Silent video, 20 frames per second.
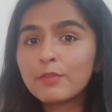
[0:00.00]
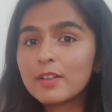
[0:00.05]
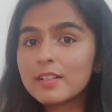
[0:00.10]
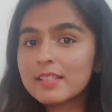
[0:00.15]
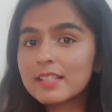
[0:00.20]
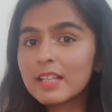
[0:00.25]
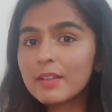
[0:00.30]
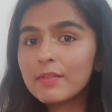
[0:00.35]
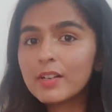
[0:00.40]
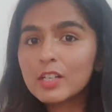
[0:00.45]

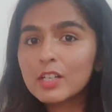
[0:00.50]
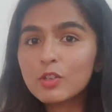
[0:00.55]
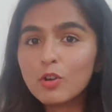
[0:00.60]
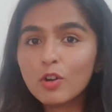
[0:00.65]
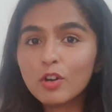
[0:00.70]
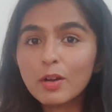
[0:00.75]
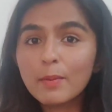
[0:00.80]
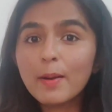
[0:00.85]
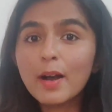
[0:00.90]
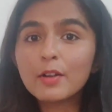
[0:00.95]
Firstly, we'll
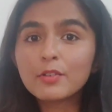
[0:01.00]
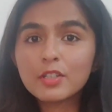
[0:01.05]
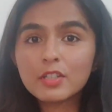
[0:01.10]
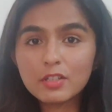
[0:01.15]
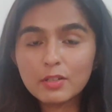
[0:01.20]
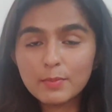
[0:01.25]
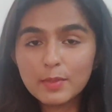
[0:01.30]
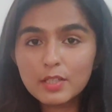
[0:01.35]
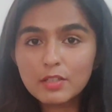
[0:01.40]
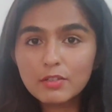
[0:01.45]
talk about
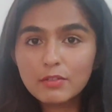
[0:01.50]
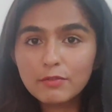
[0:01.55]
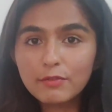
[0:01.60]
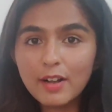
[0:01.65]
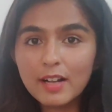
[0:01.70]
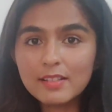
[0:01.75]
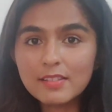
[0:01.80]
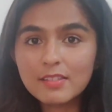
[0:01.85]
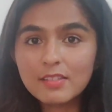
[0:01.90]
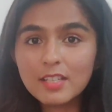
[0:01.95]
intermittent
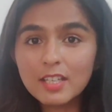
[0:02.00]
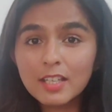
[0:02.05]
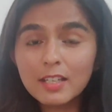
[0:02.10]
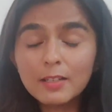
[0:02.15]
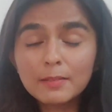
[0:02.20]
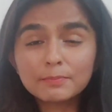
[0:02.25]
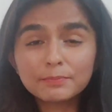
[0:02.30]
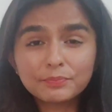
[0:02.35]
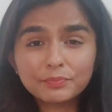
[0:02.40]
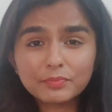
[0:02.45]

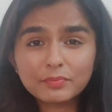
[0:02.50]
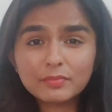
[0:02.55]
fasting.